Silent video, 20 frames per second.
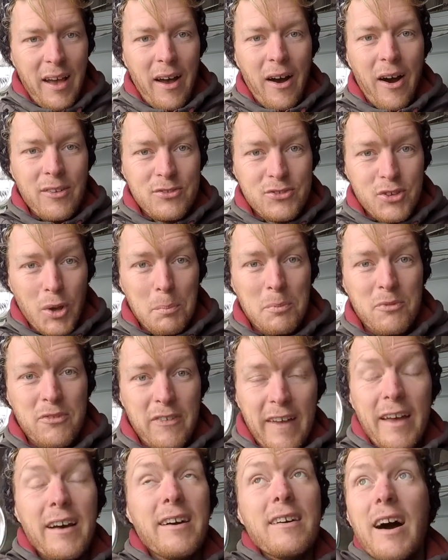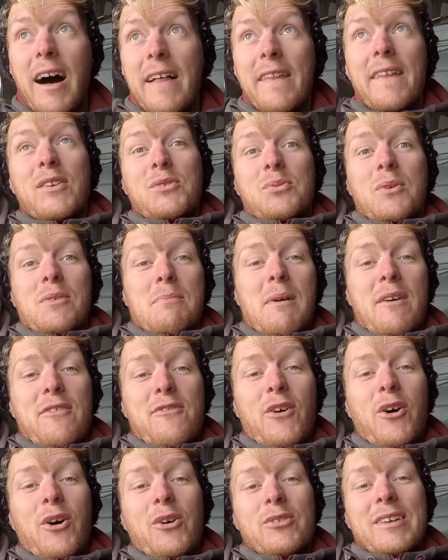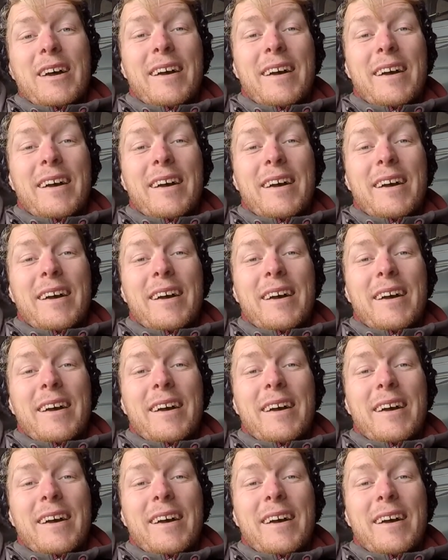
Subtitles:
on top of a hill like this with my phone.